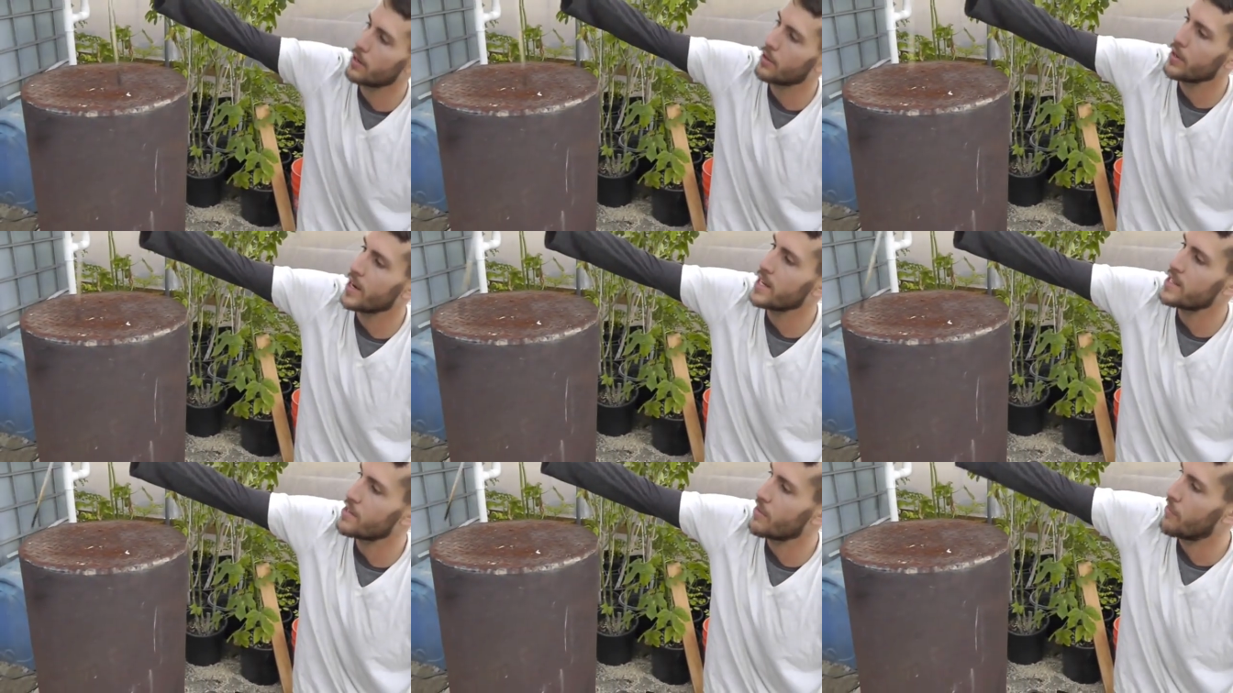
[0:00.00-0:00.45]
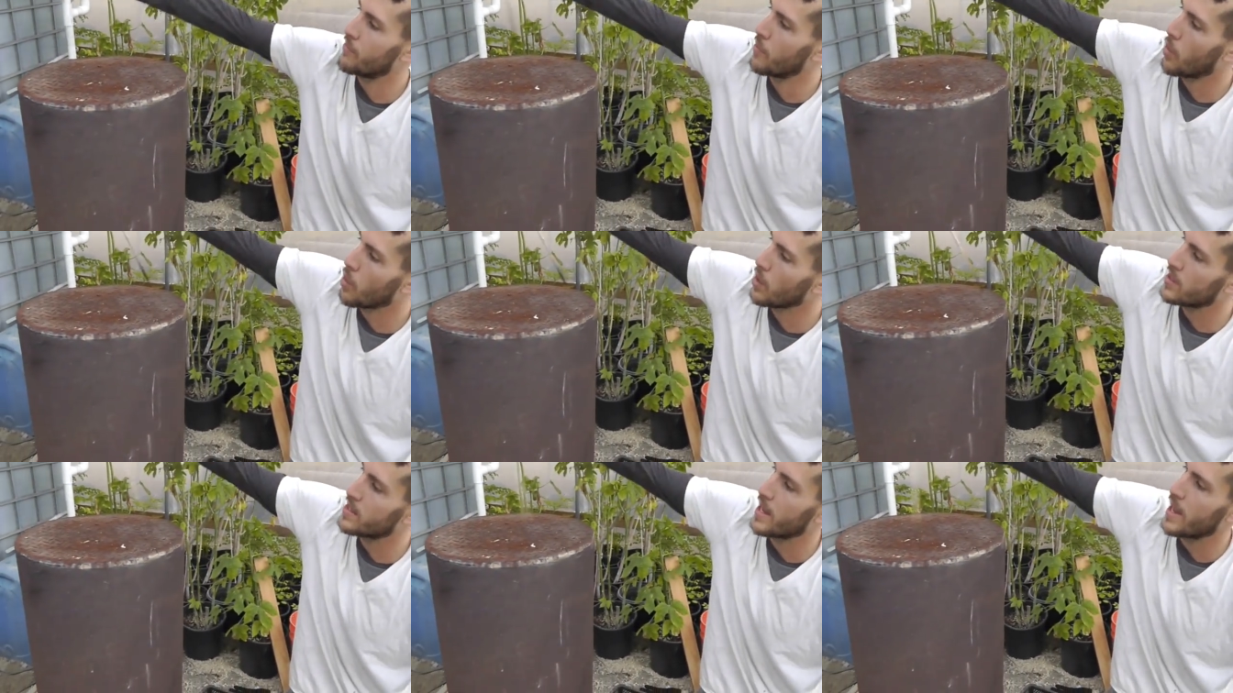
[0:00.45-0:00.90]
creates a
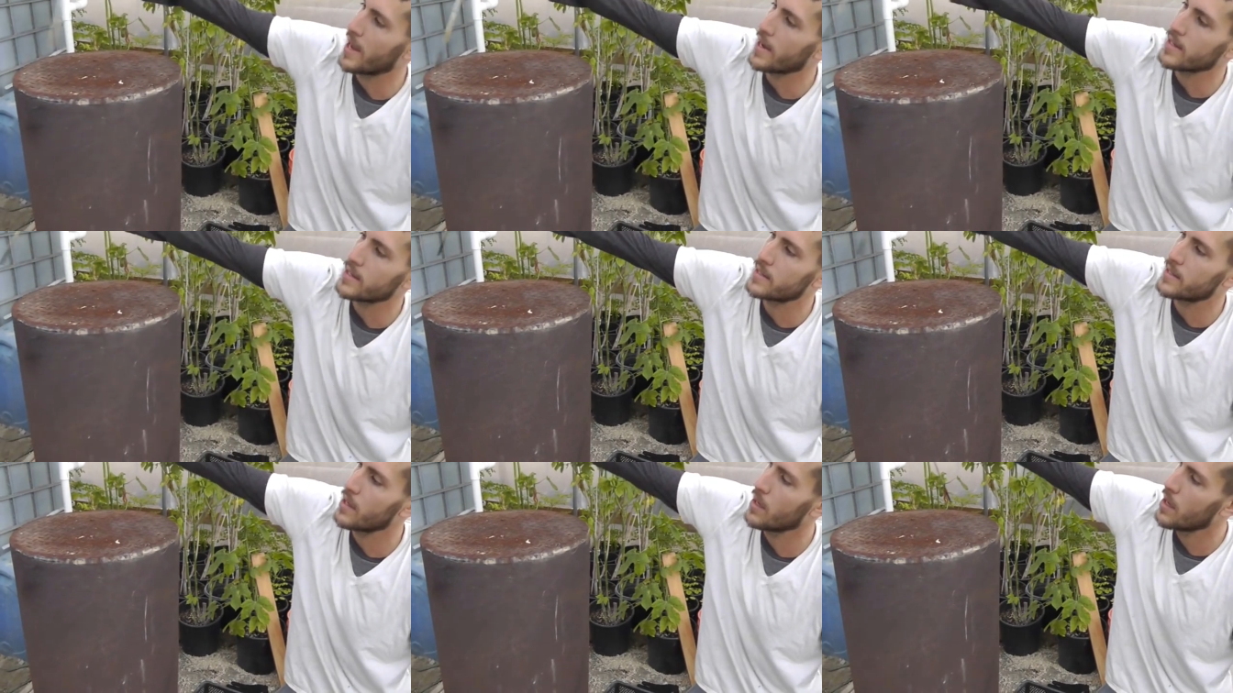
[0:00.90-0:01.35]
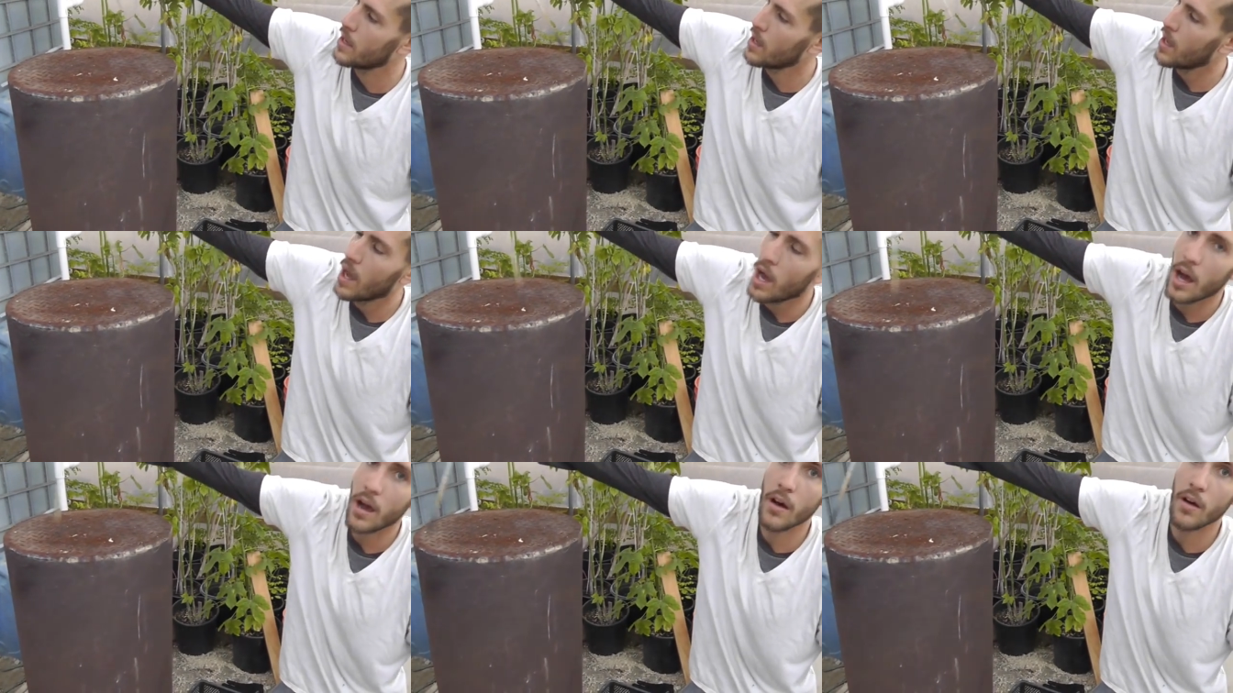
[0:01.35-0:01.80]
vortex
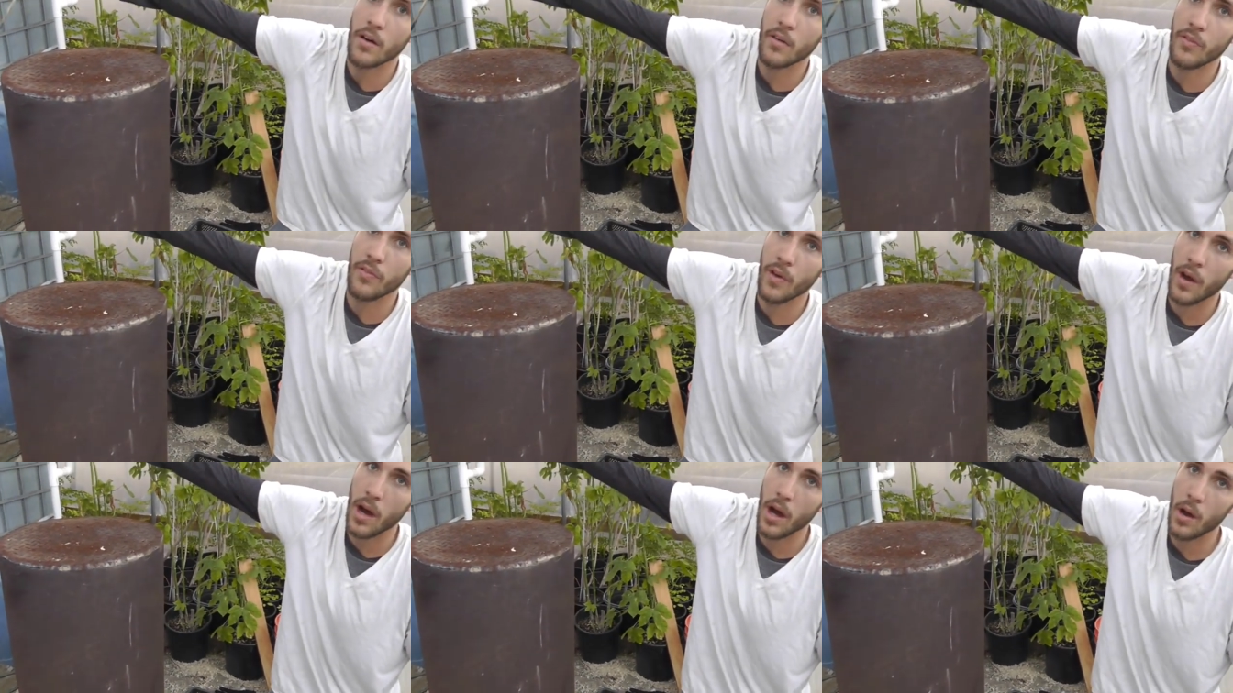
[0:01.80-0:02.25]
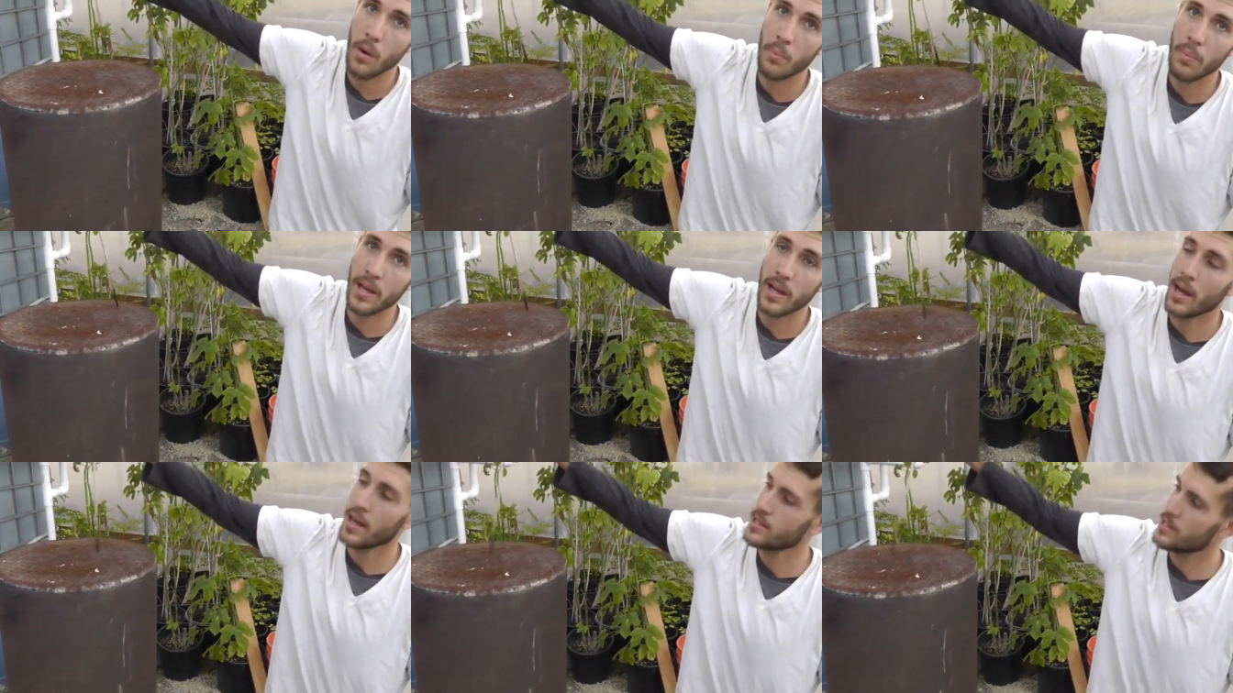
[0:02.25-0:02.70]
of, uh,
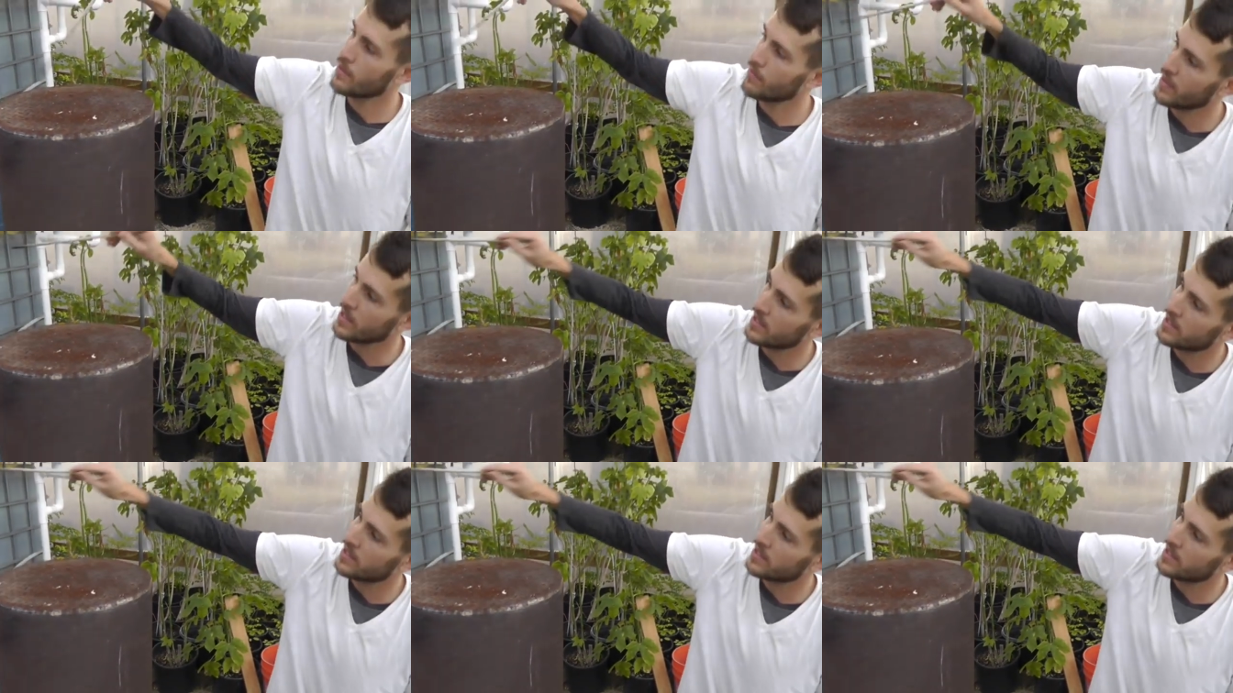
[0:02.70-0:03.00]
because of the